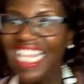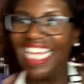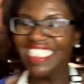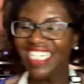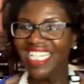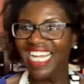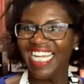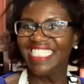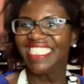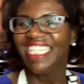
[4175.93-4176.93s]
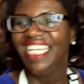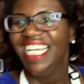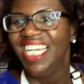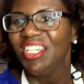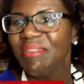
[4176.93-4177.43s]
our last class?
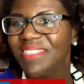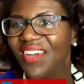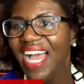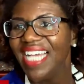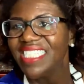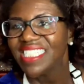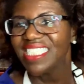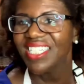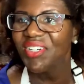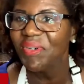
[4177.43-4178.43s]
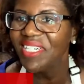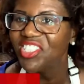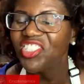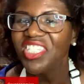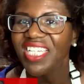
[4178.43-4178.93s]
Crypto asks a
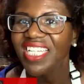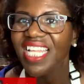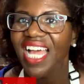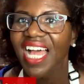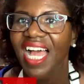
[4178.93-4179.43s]
question.